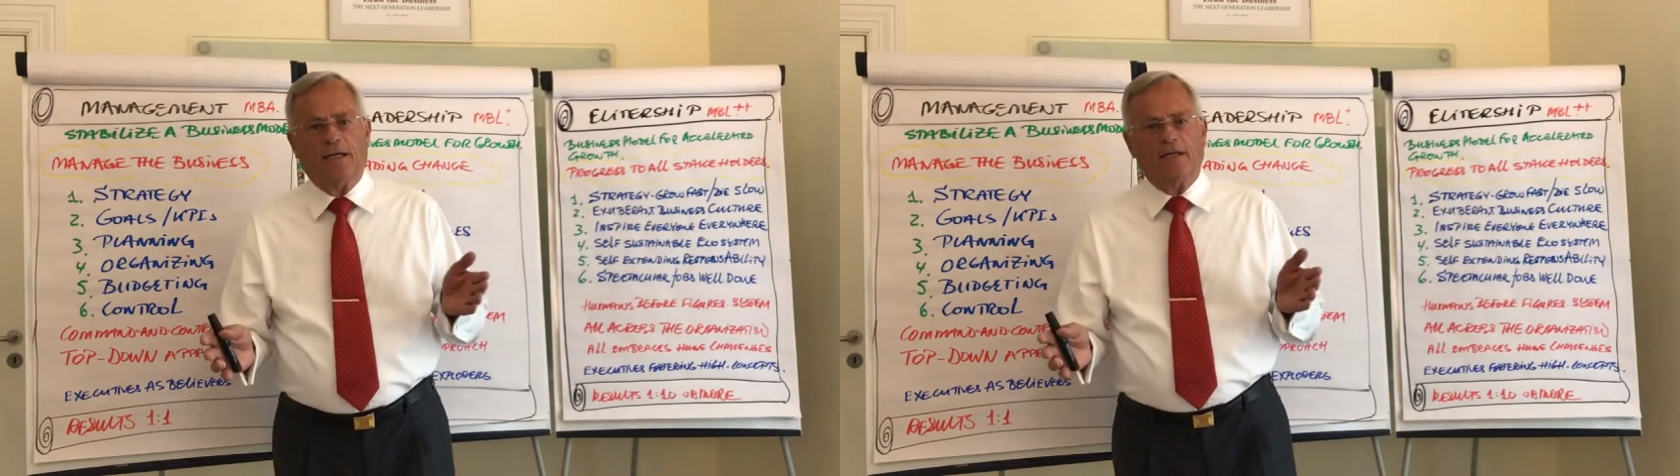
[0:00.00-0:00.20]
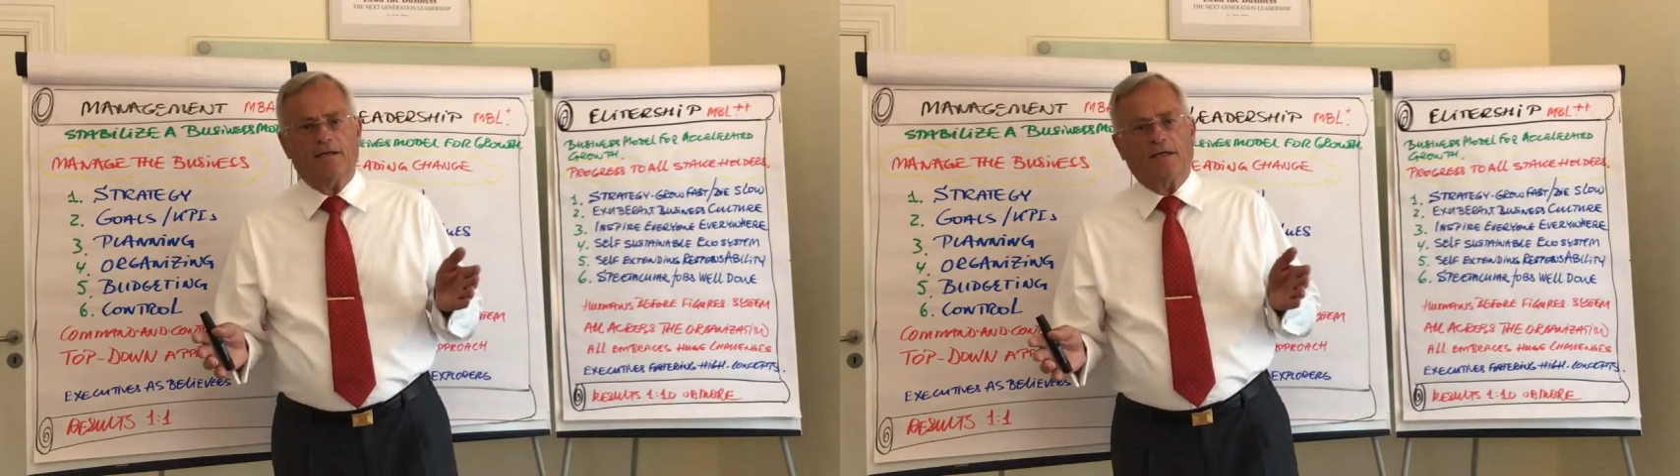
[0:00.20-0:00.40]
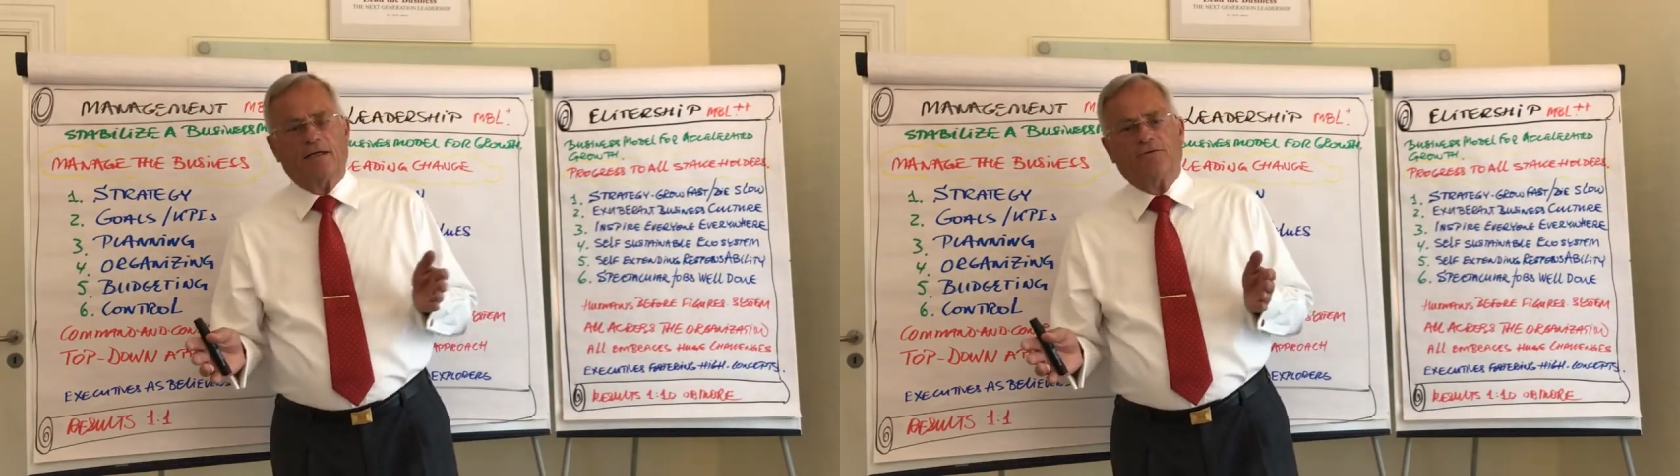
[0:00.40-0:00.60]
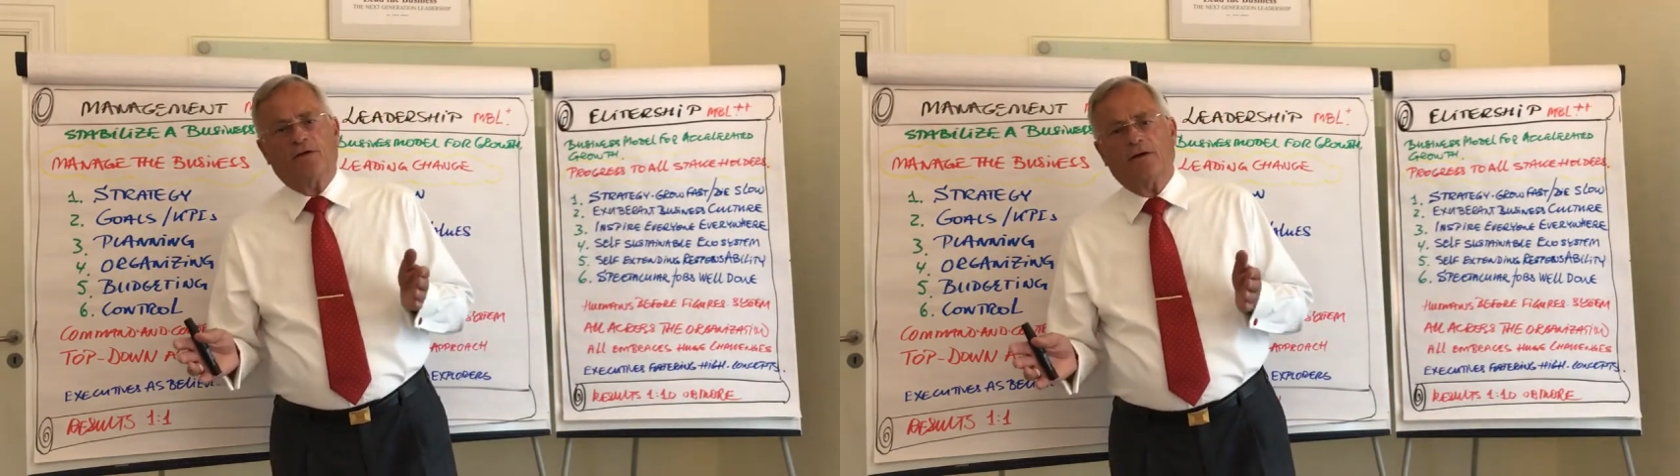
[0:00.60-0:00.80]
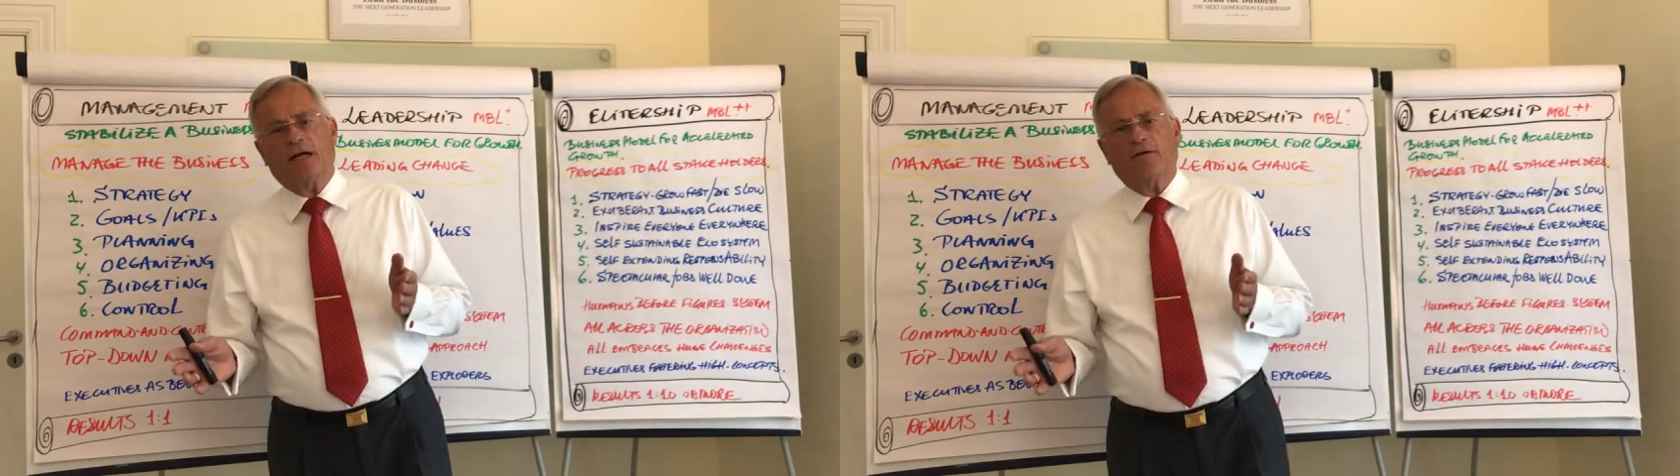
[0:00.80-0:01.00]
It
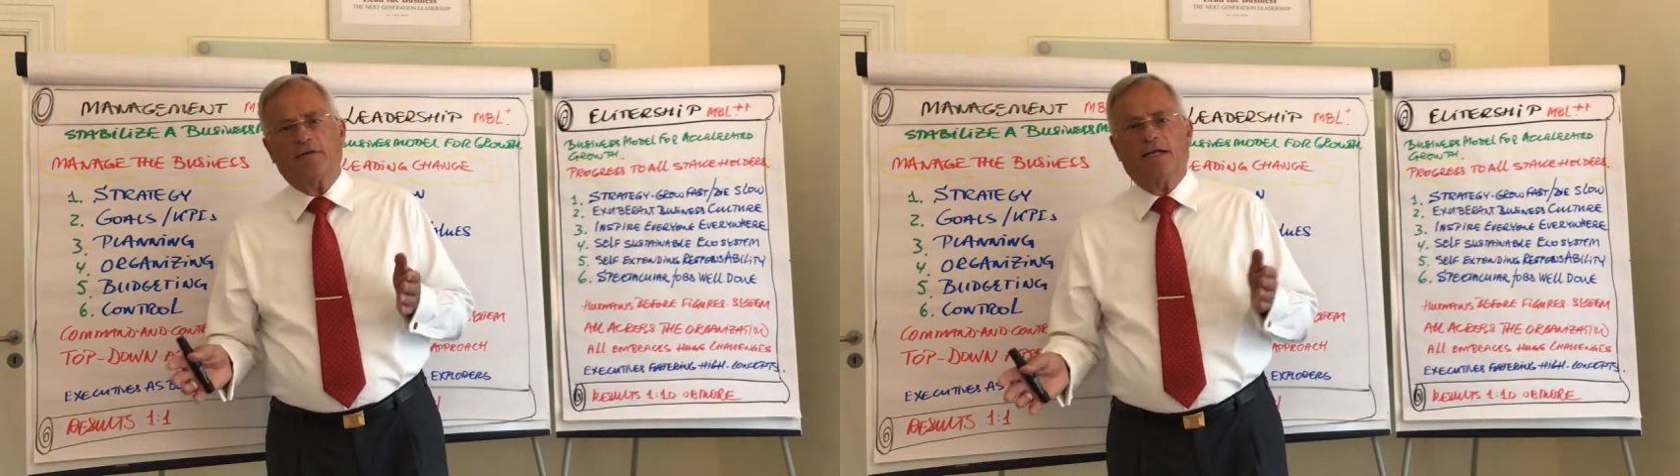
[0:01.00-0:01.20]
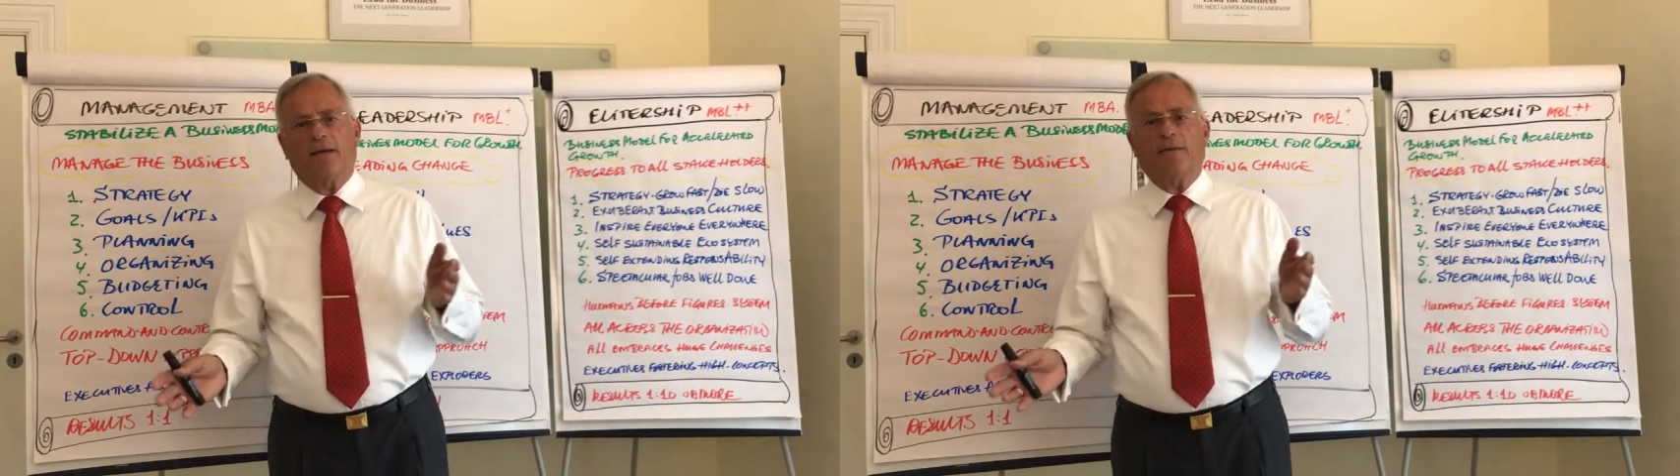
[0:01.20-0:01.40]
turned out that they